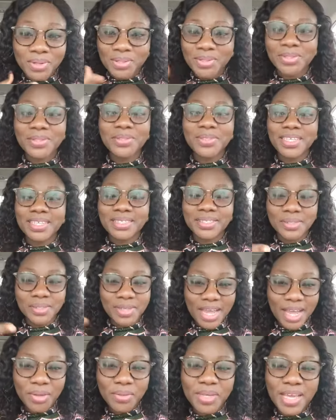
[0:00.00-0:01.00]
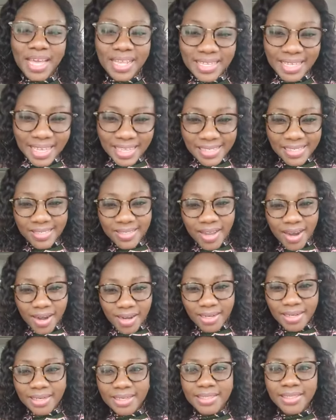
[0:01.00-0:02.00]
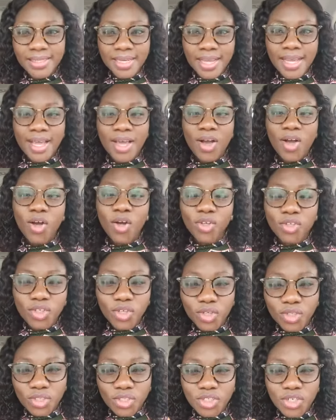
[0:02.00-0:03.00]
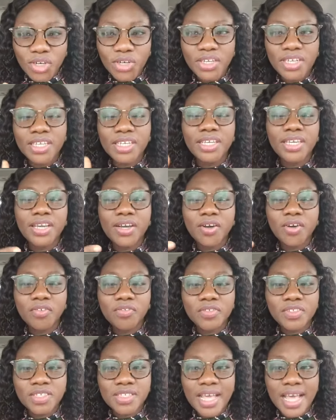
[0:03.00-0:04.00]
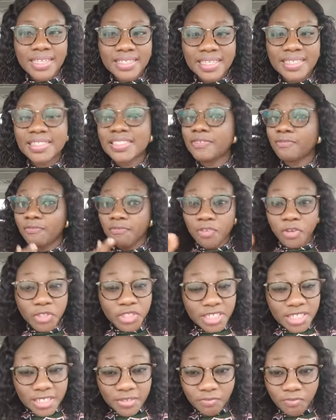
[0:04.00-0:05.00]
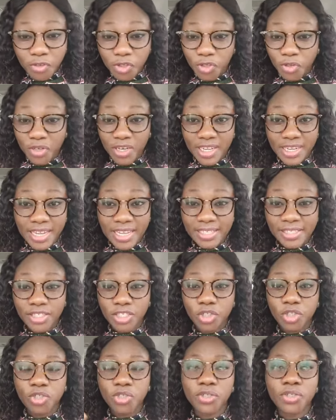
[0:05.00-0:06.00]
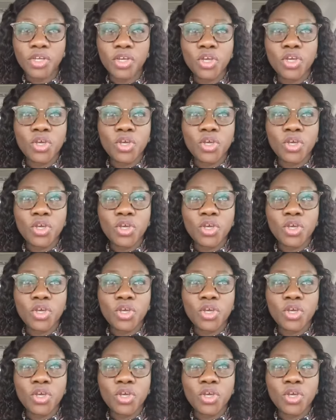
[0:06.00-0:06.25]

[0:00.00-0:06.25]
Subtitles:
or two things on how you can get started on your journey of assessing funding for your organization.